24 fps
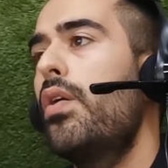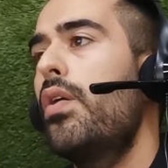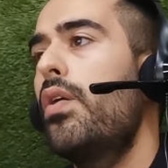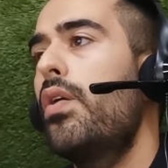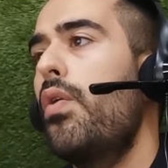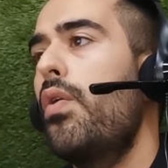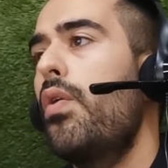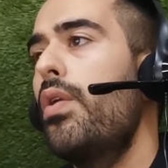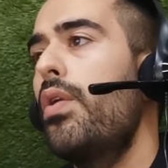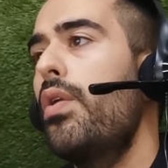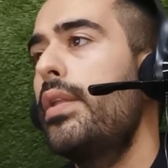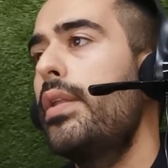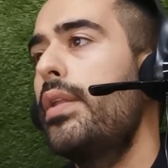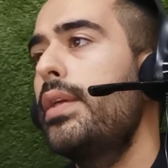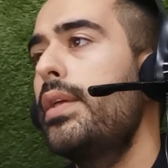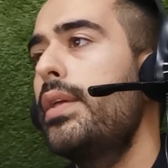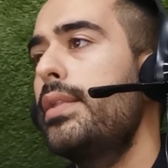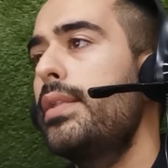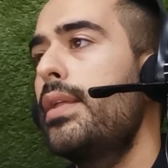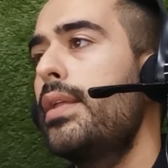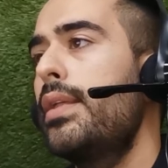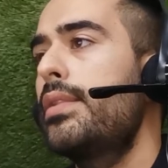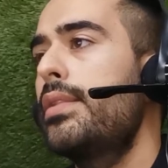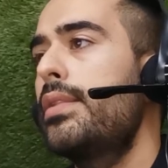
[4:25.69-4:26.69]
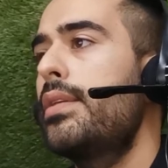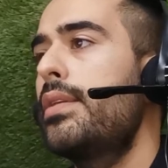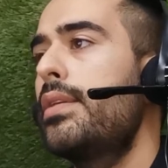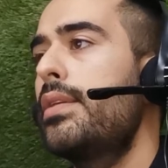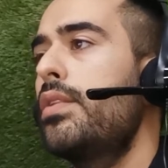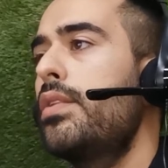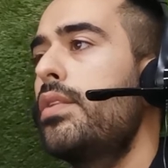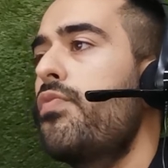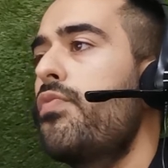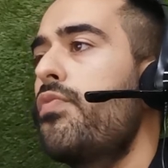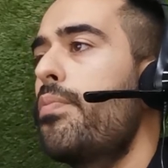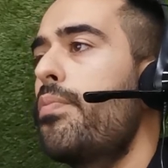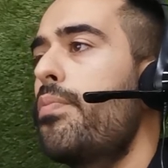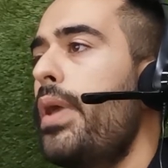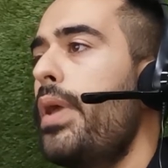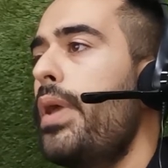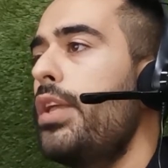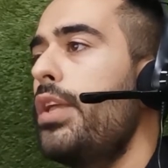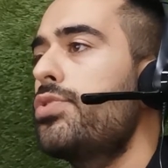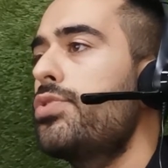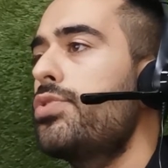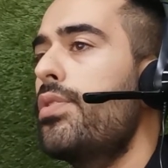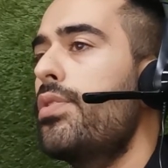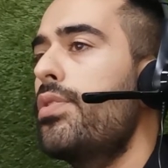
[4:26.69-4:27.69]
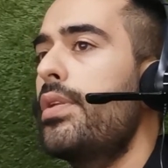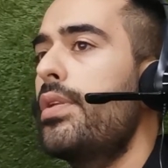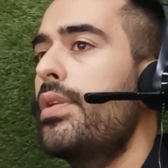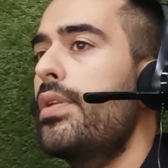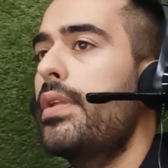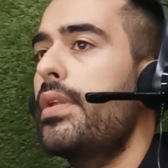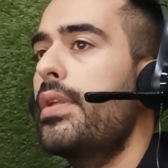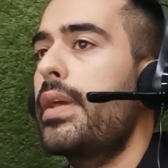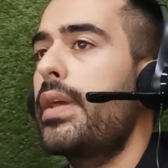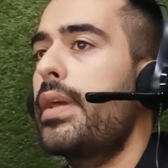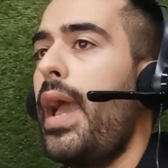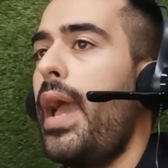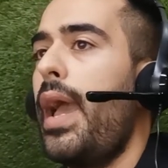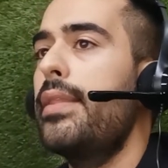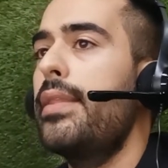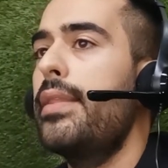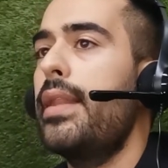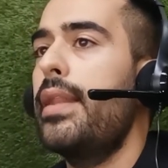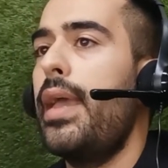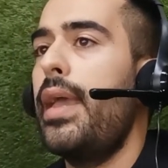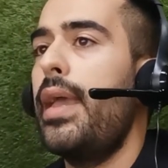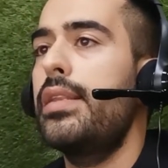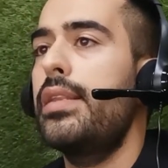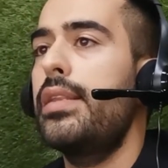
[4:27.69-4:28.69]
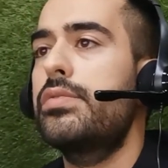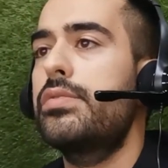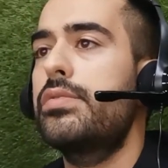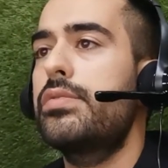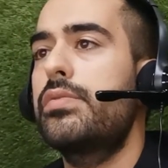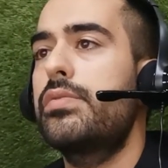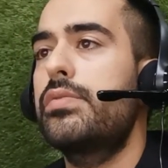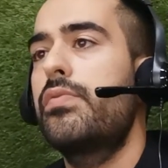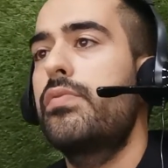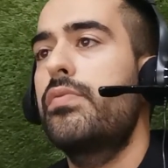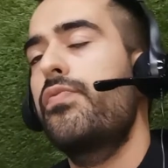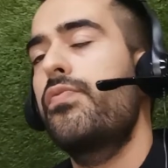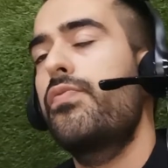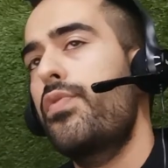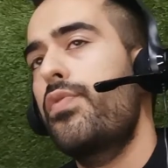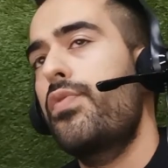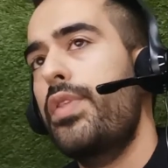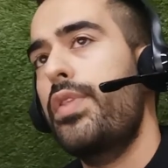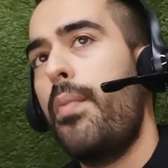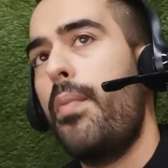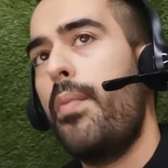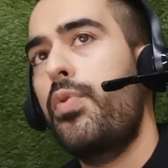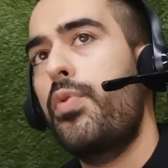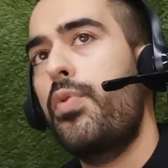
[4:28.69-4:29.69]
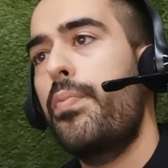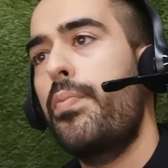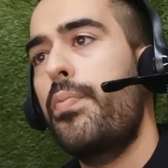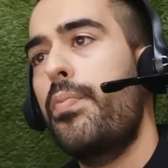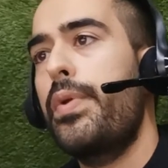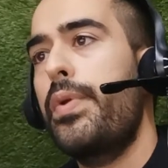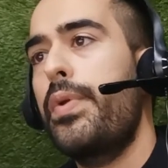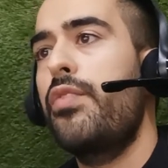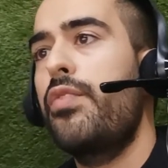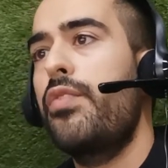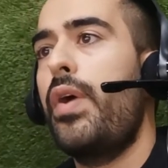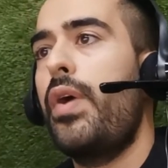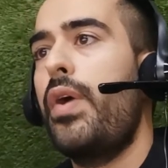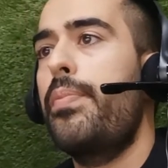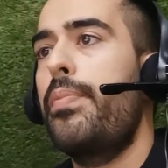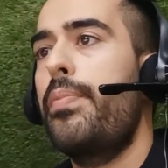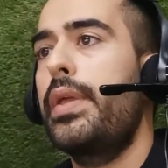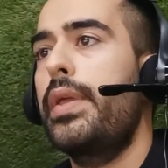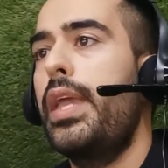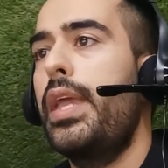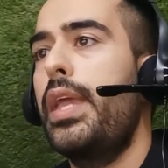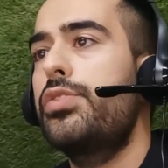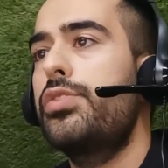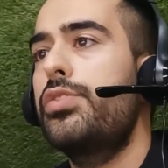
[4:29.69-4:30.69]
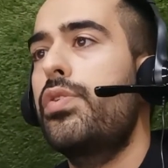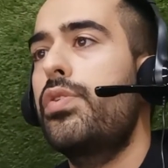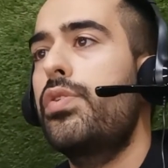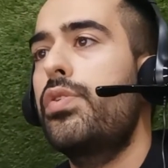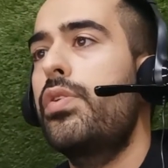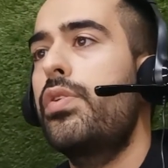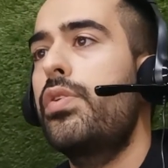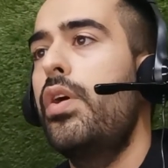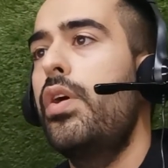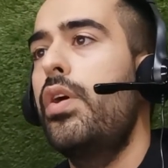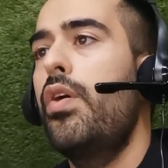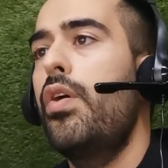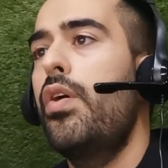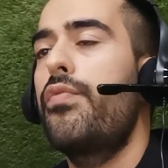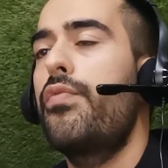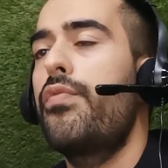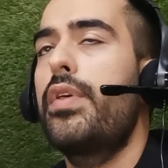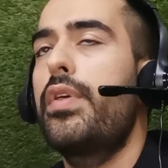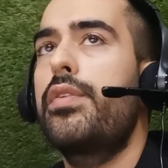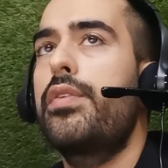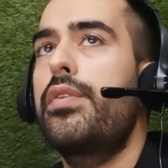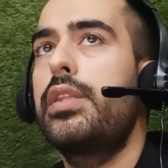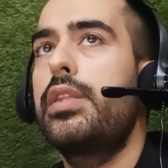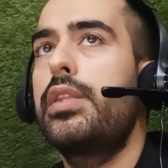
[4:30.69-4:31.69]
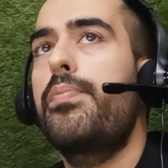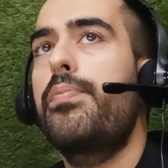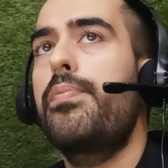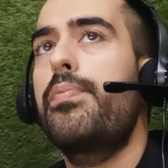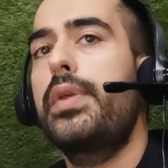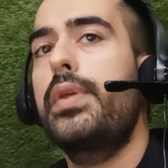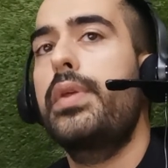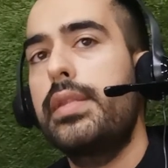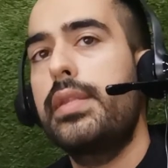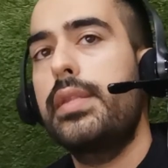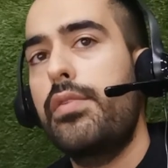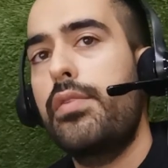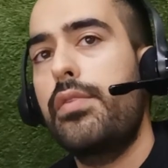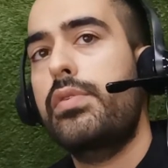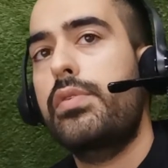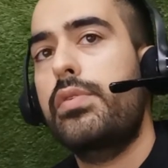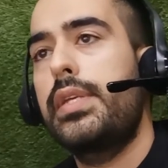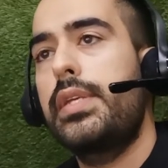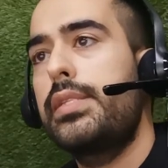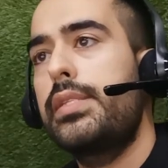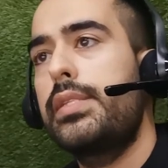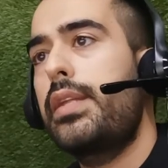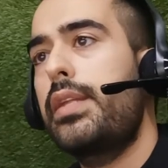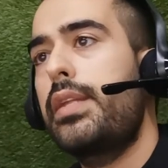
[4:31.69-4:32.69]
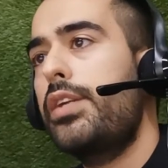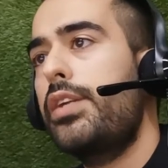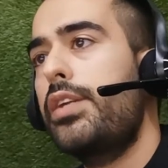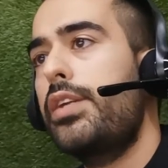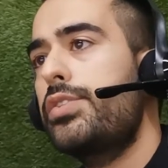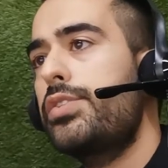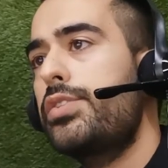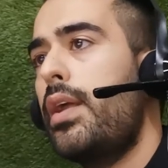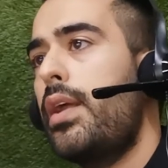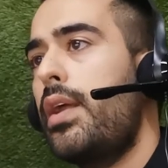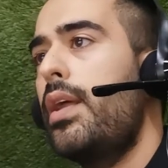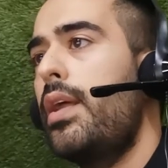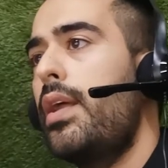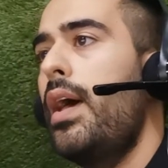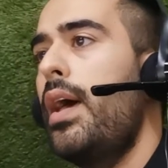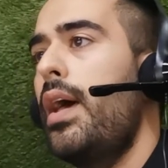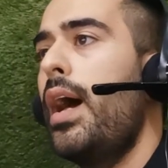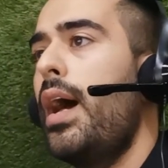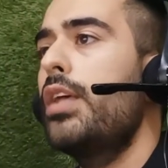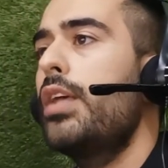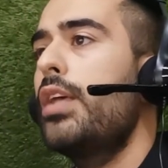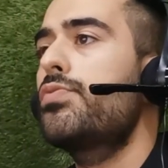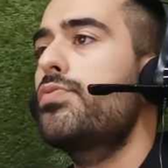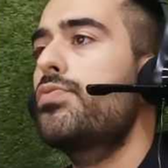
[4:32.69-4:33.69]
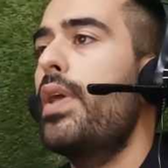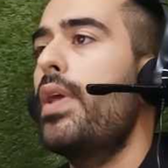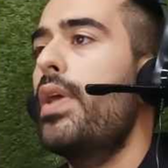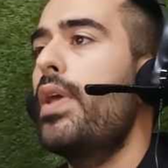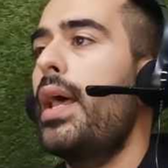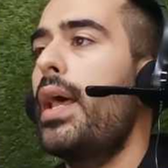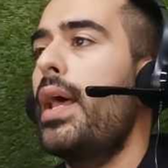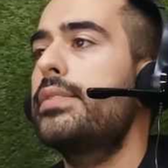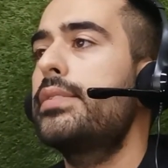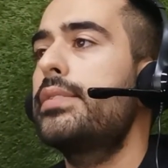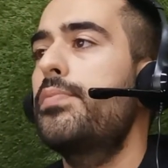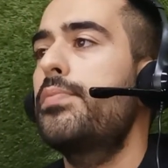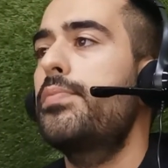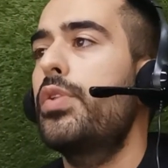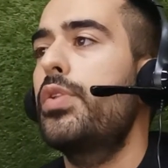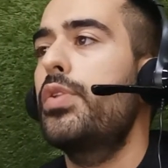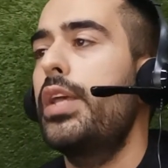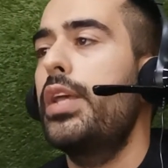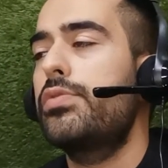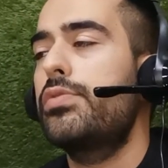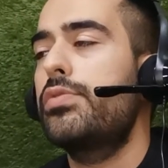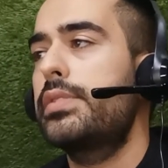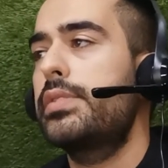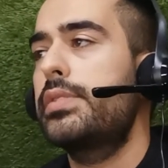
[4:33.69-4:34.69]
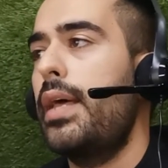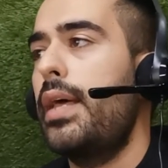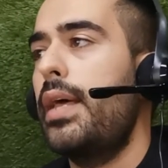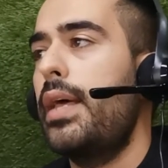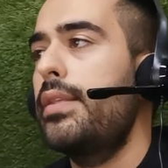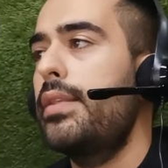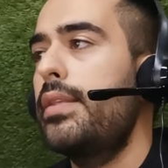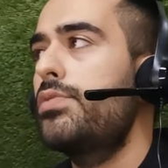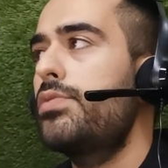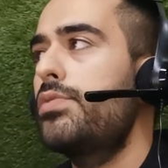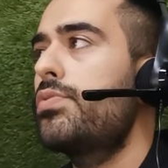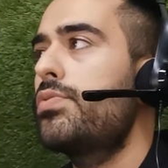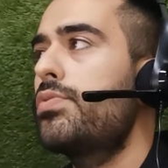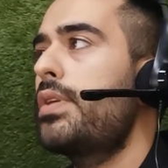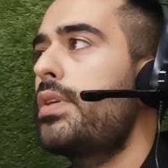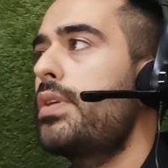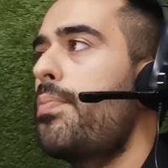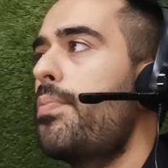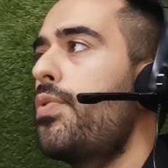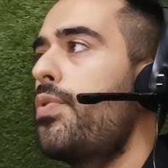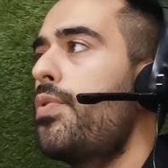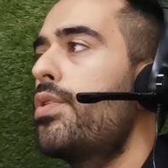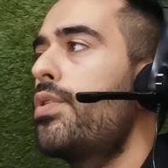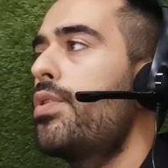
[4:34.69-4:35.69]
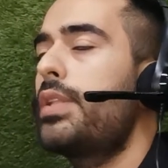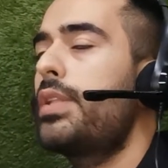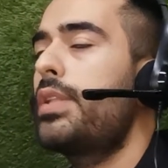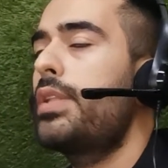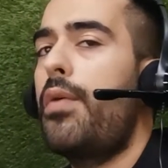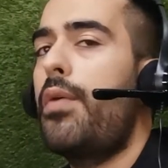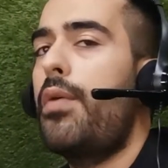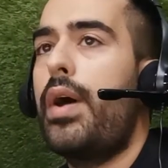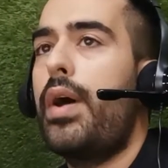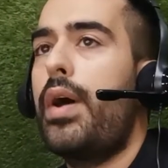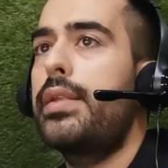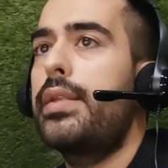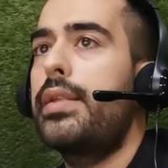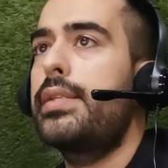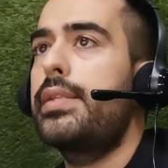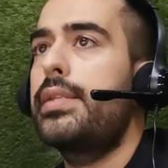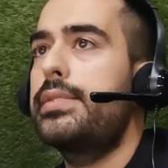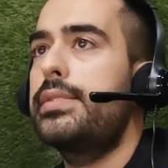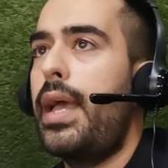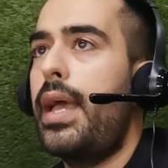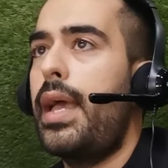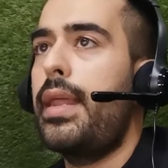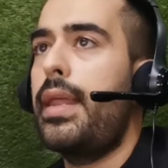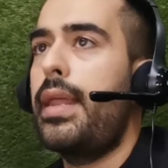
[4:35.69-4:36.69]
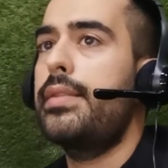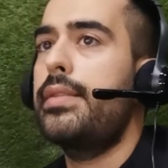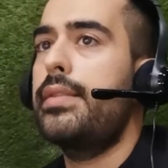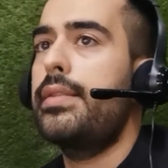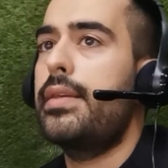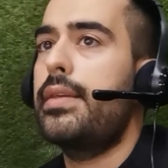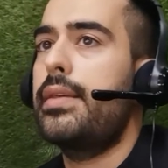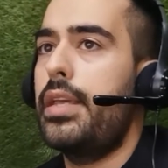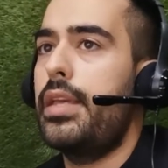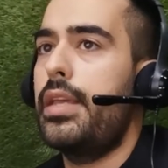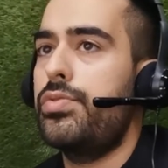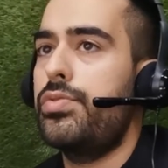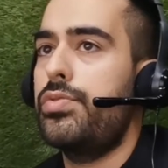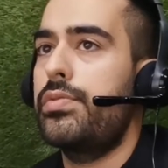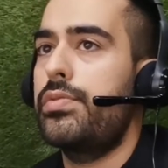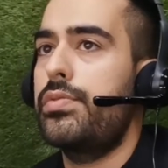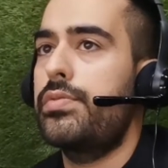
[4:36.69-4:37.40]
all needed information, guidelines for the appropriate fabrication of the 3D printed oxide structure, as well as simulation studies to support our design iterations.